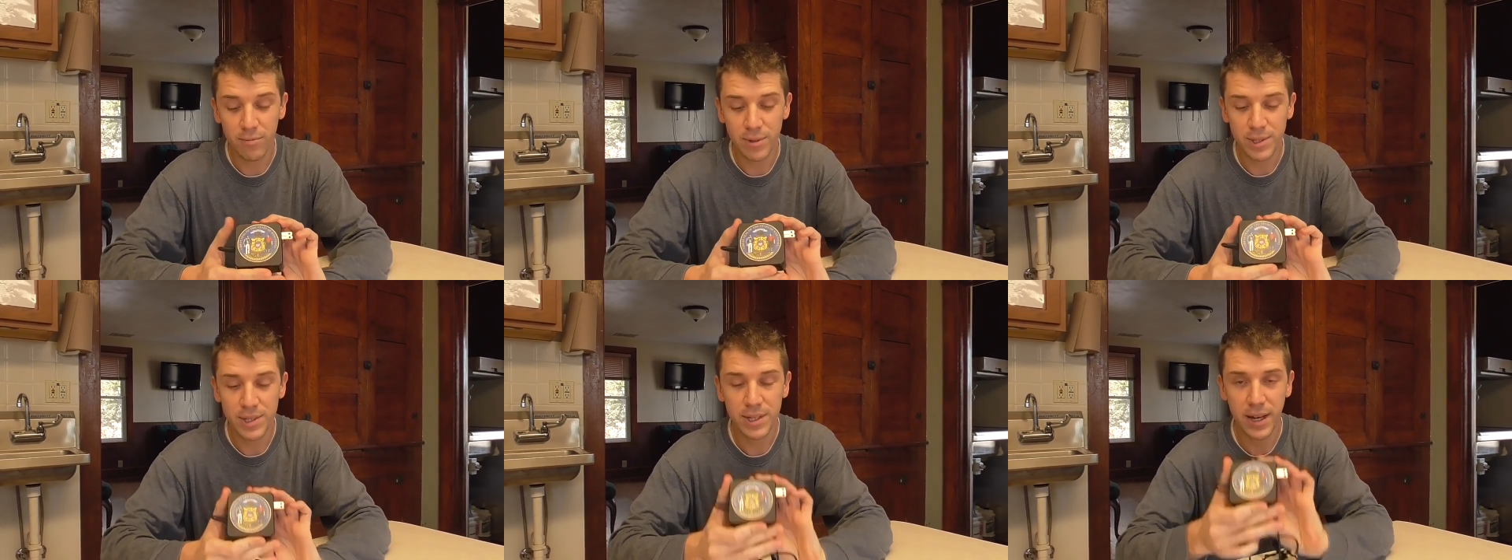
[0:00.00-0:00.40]

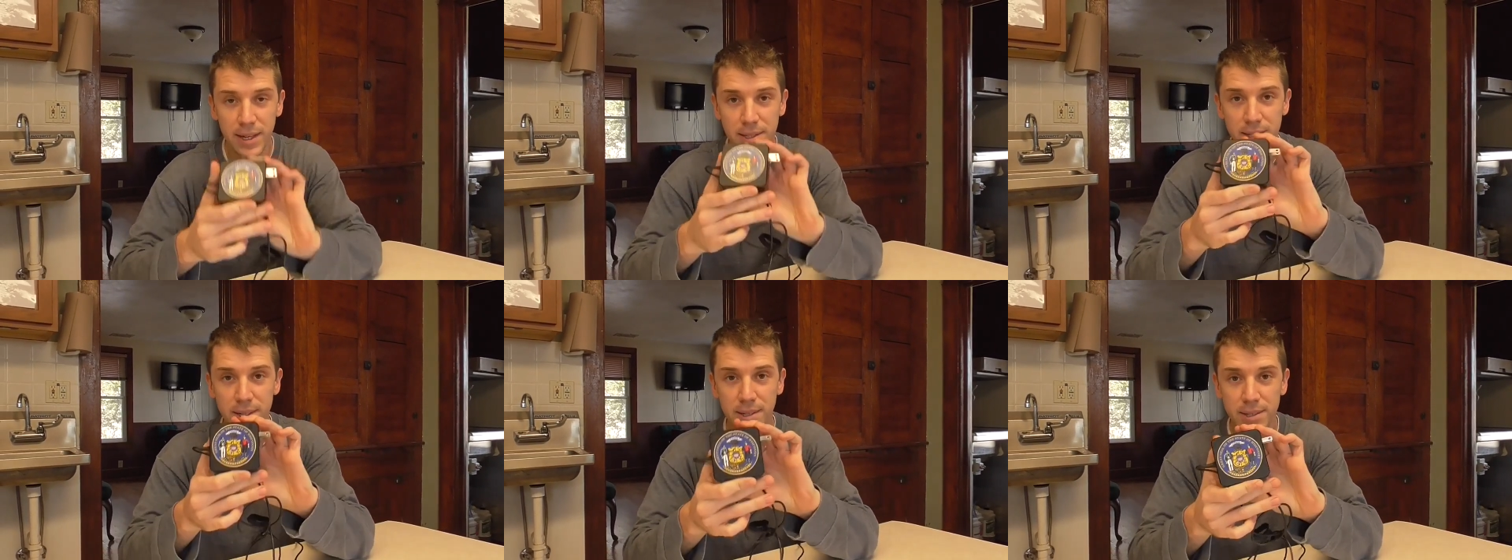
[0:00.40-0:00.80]

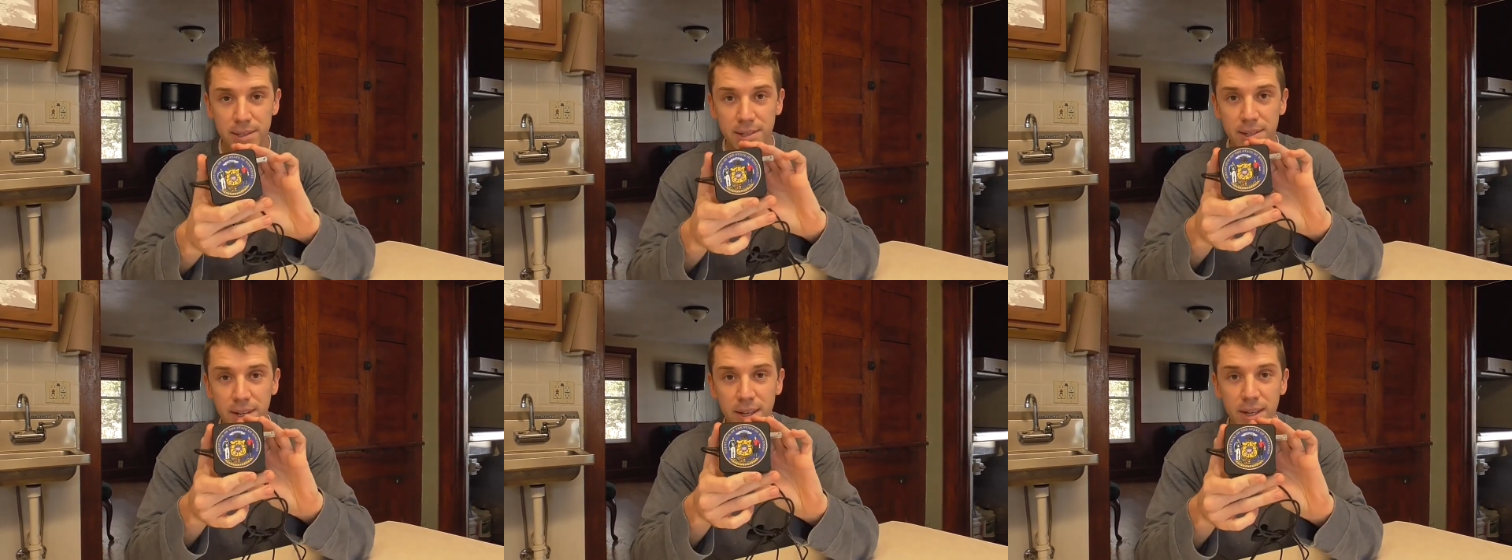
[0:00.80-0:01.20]

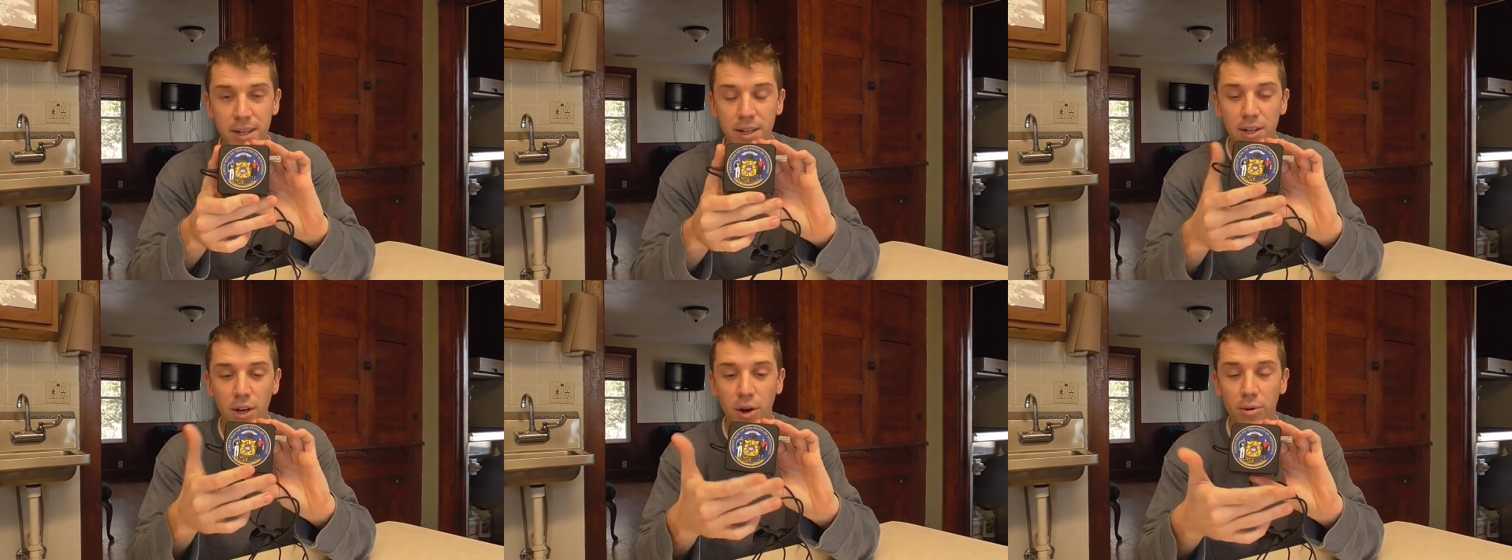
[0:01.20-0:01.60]
Wisconsin's
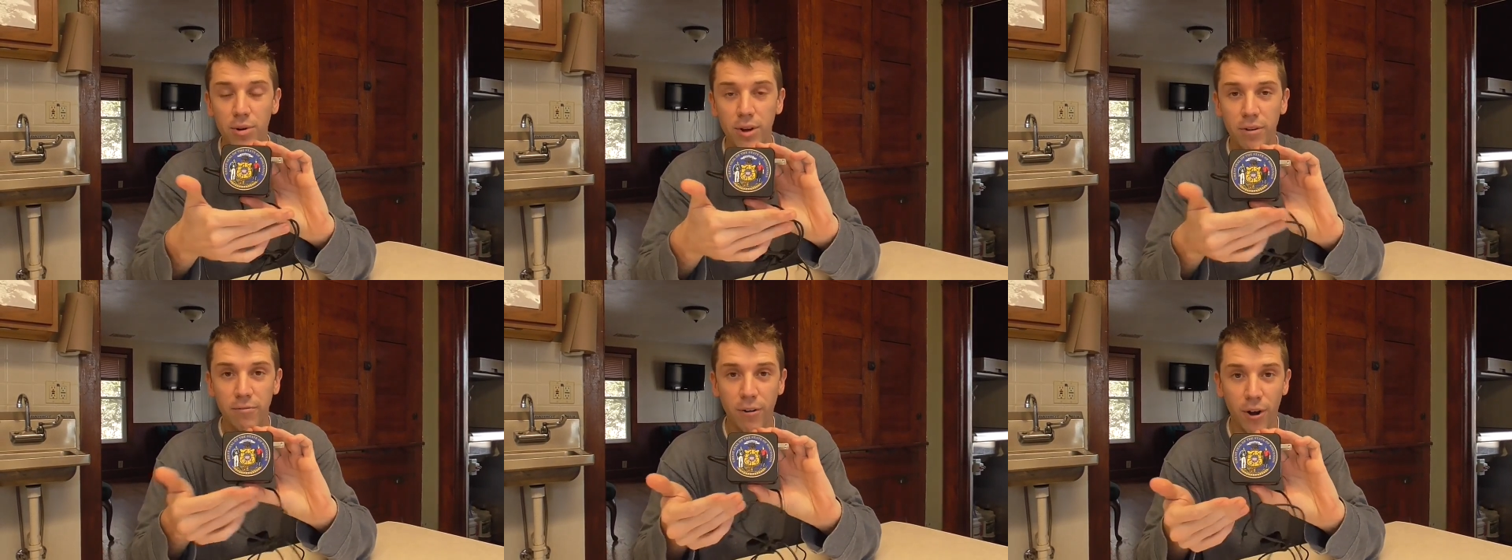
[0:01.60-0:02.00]

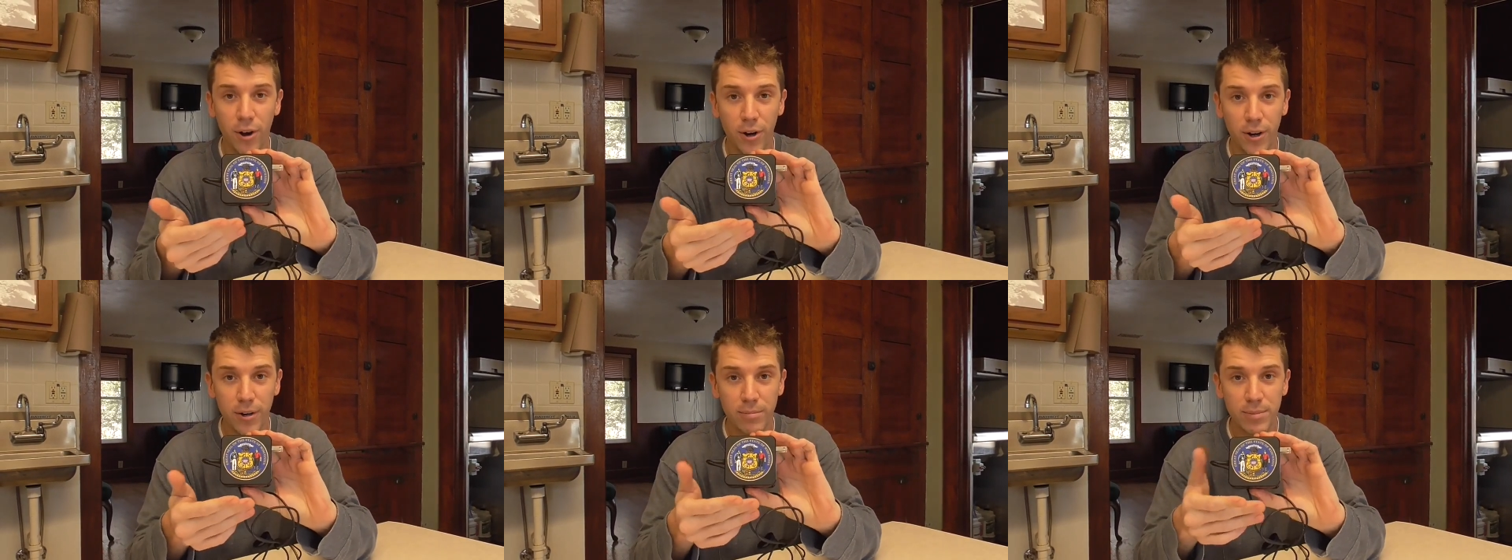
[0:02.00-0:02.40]
coat of
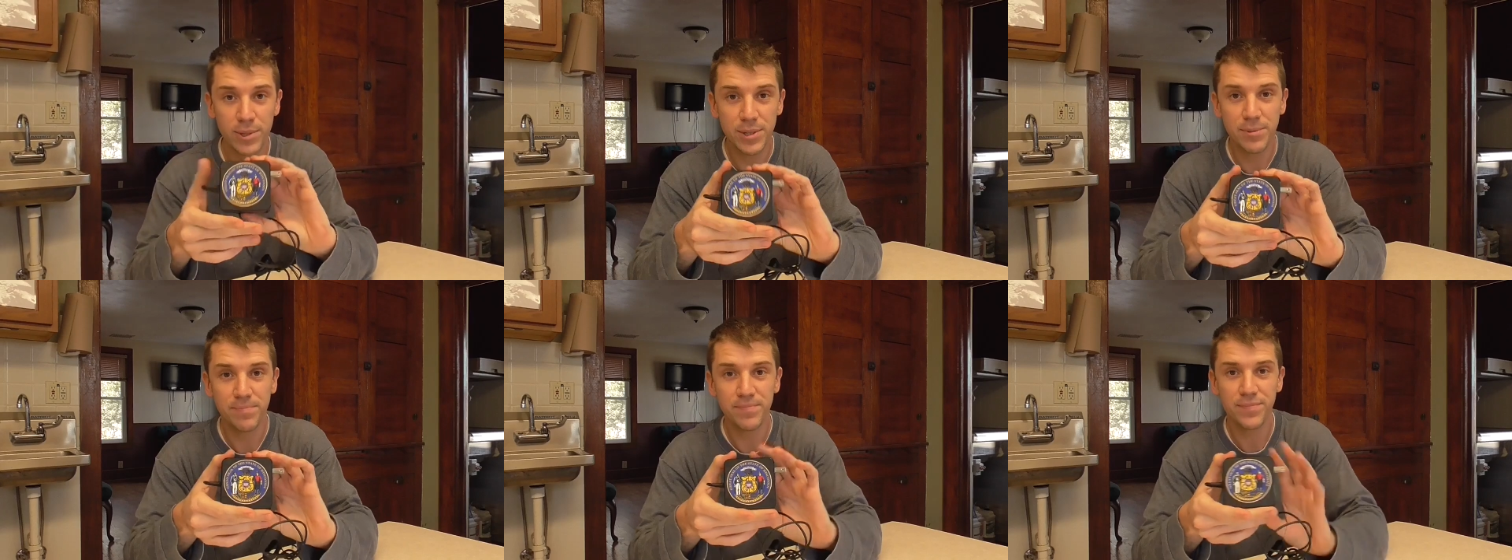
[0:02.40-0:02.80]

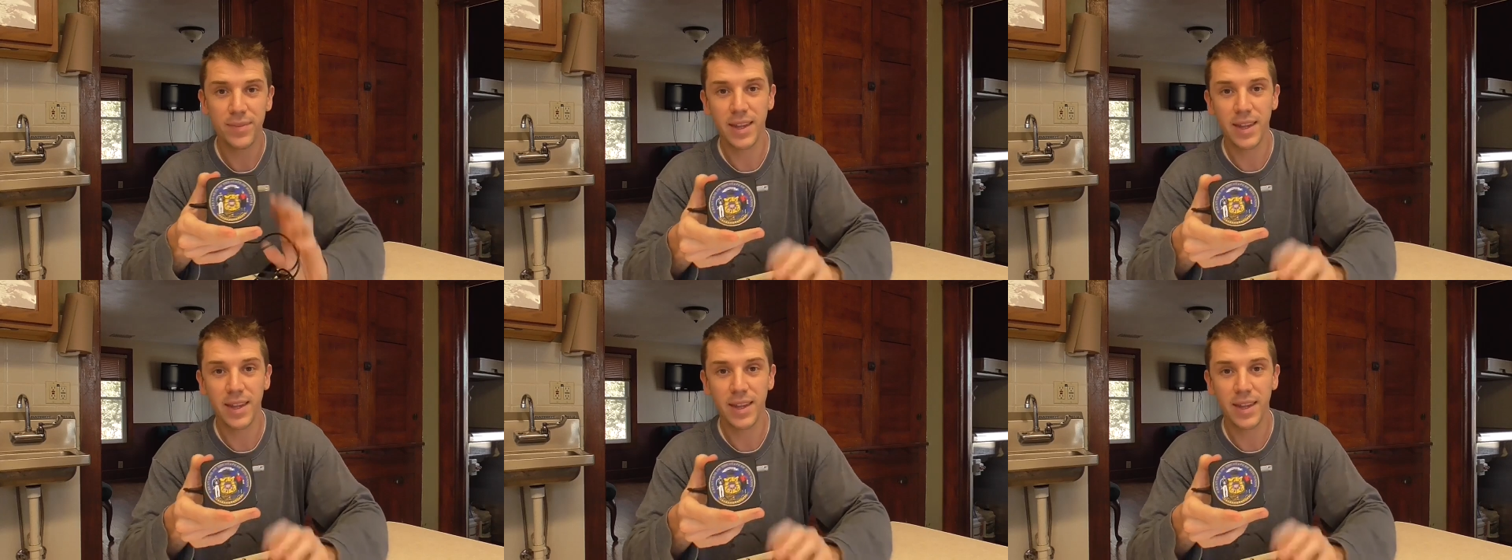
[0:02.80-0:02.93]
arms,